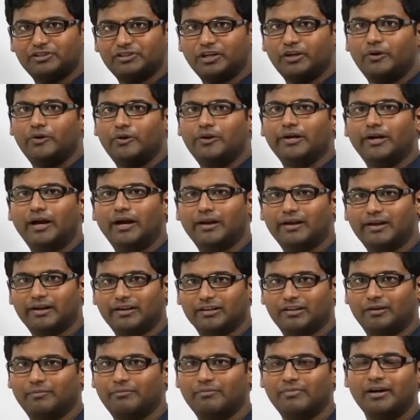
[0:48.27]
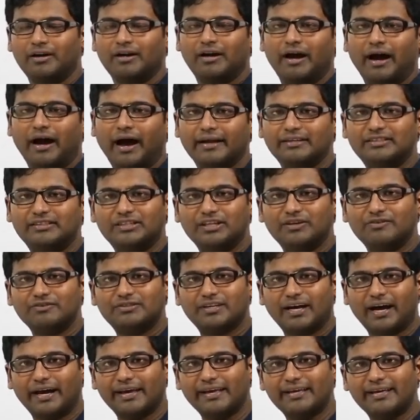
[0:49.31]
scheduling algorithm achieves
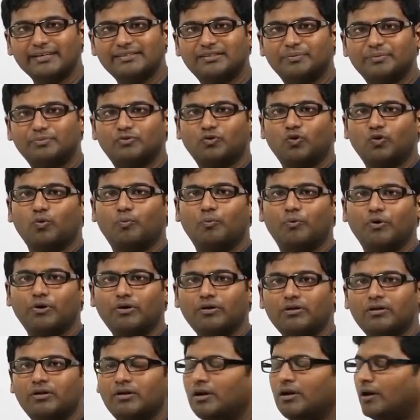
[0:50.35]
highest throughput?